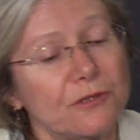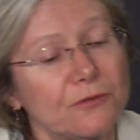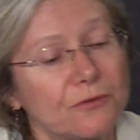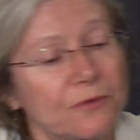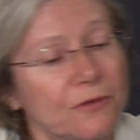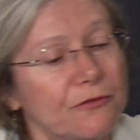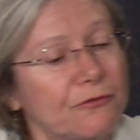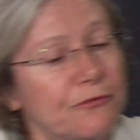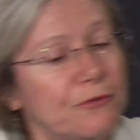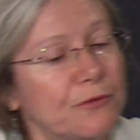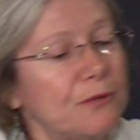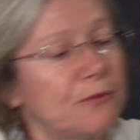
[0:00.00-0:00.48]

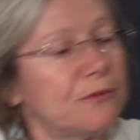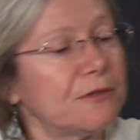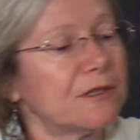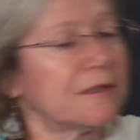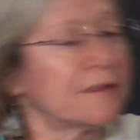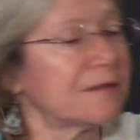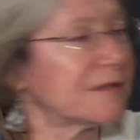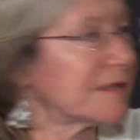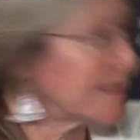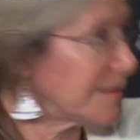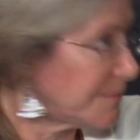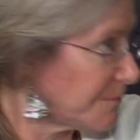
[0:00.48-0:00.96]
we were
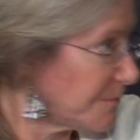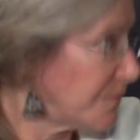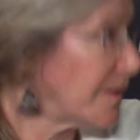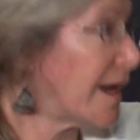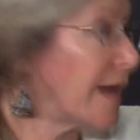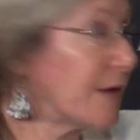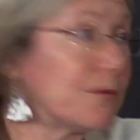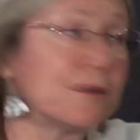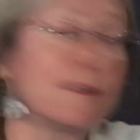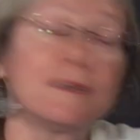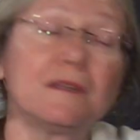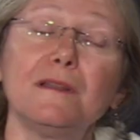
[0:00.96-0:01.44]
to,
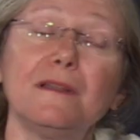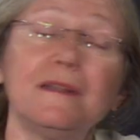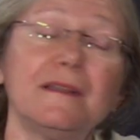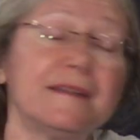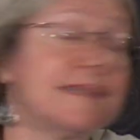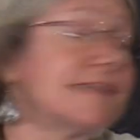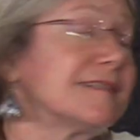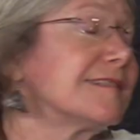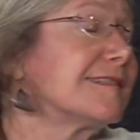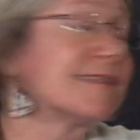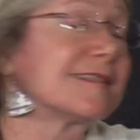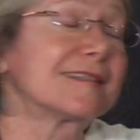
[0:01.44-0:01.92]

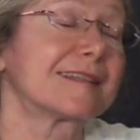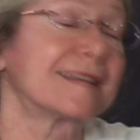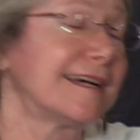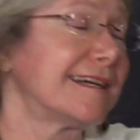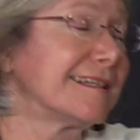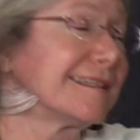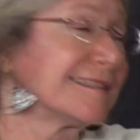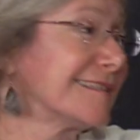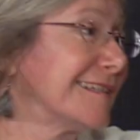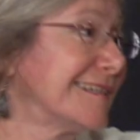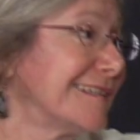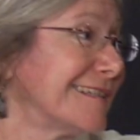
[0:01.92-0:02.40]
this is the kind
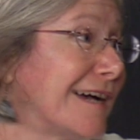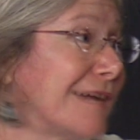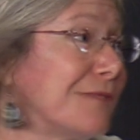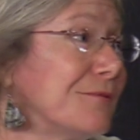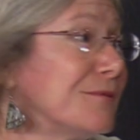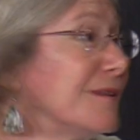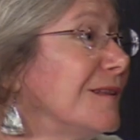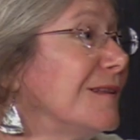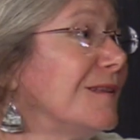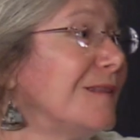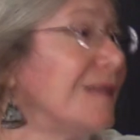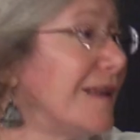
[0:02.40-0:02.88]
of science I
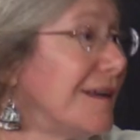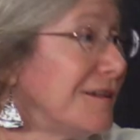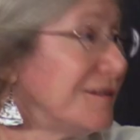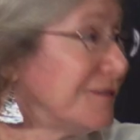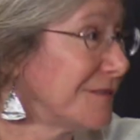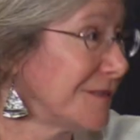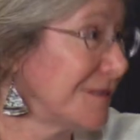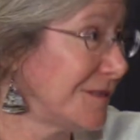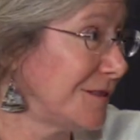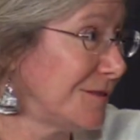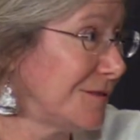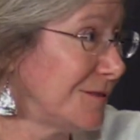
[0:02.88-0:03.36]
would love
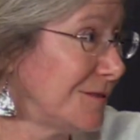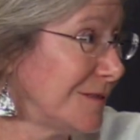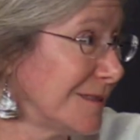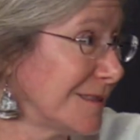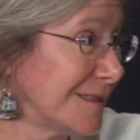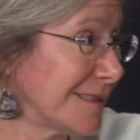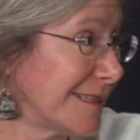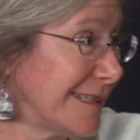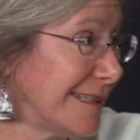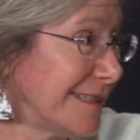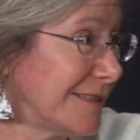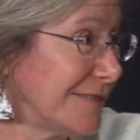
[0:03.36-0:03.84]
to do this
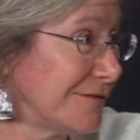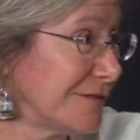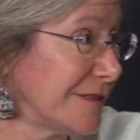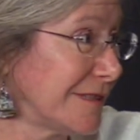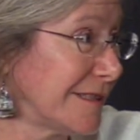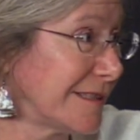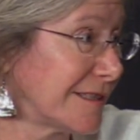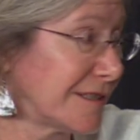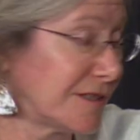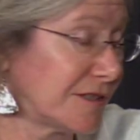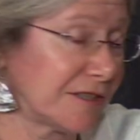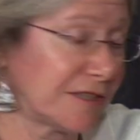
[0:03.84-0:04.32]
kind of
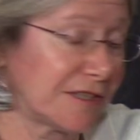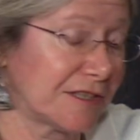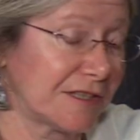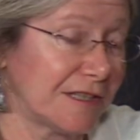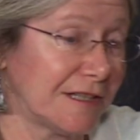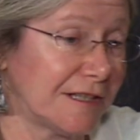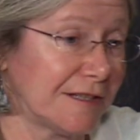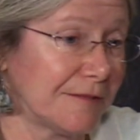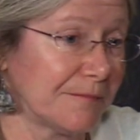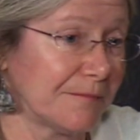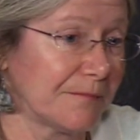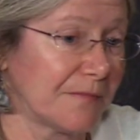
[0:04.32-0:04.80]
research,
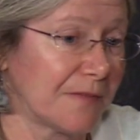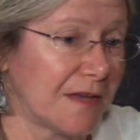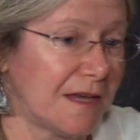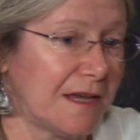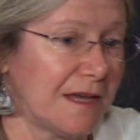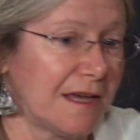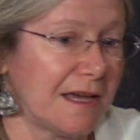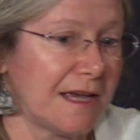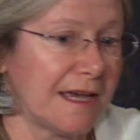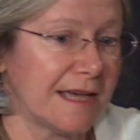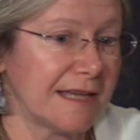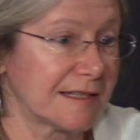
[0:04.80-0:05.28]
and
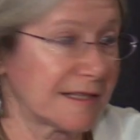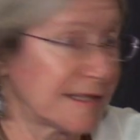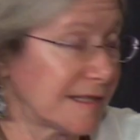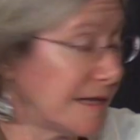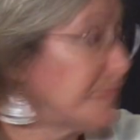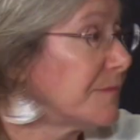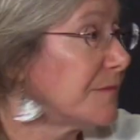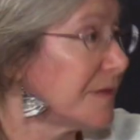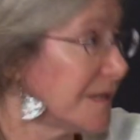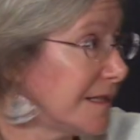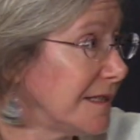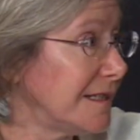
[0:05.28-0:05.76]

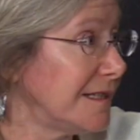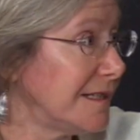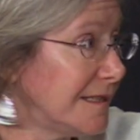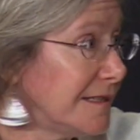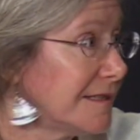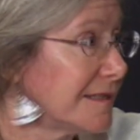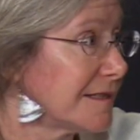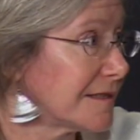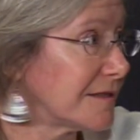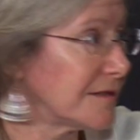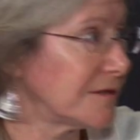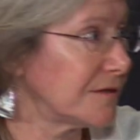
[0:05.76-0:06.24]
somebody
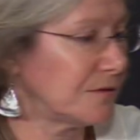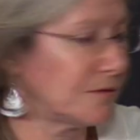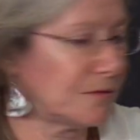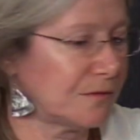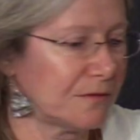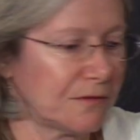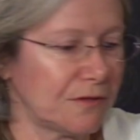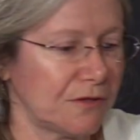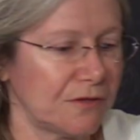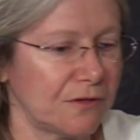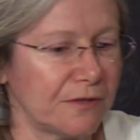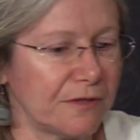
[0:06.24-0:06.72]
needs to.
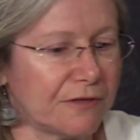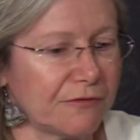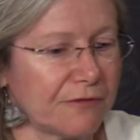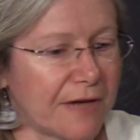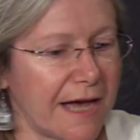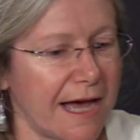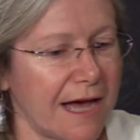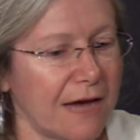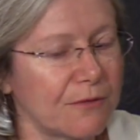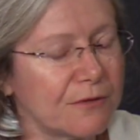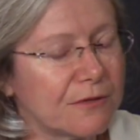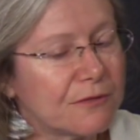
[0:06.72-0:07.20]

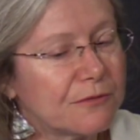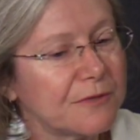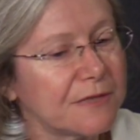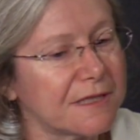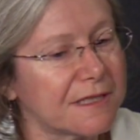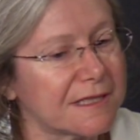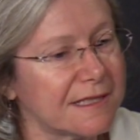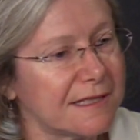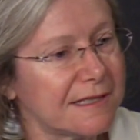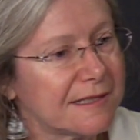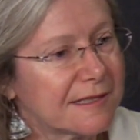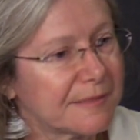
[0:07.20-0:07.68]
How would we
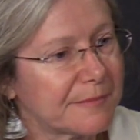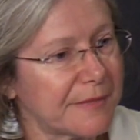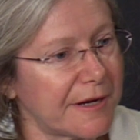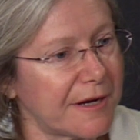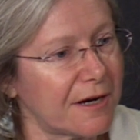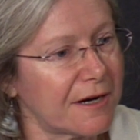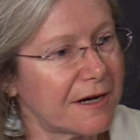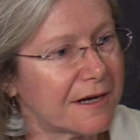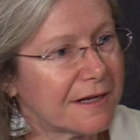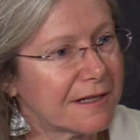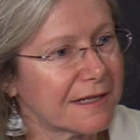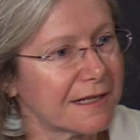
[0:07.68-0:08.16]
tease
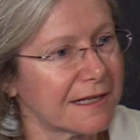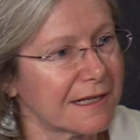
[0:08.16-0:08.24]
apart?